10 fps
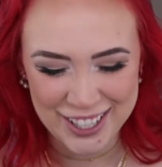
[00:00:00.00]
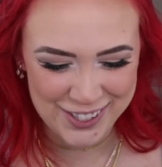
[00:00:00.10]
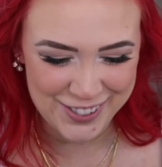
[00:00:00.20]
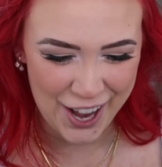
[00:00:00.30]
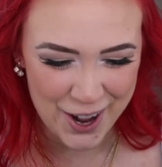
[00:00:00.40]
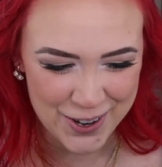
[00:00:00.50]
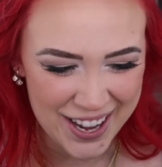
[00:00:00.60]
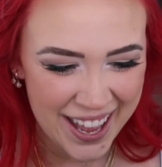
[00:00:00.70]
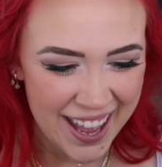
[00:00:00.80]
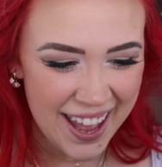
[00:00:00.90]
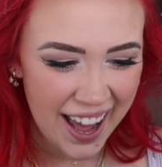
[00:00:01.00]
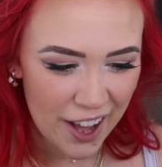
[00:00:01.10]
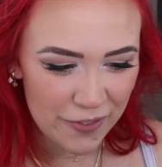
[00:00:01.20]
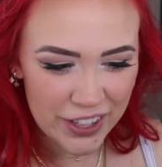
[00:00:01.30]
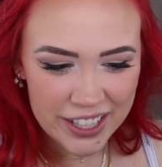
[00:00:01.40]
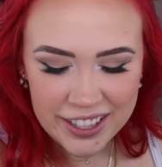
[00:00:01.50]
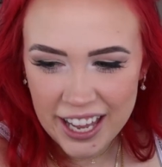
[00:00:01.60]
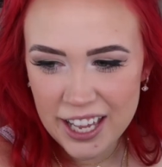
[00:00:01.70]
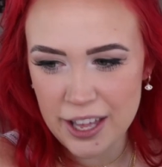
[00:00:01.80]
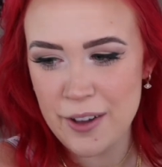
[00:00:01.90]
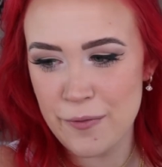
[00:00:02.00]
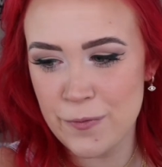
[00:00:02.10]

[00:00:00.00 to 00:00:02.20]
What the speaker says: So I feel like